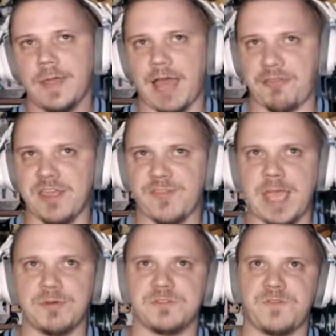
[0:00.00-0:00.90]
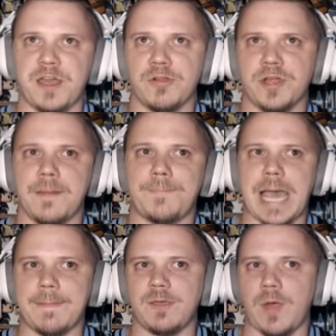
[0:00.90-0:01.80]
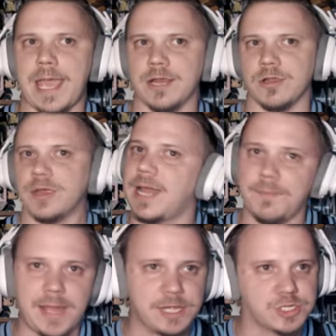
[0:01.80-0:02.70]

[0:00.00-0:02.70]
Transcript: I think that was veteran Bobby Wagner, and I'm not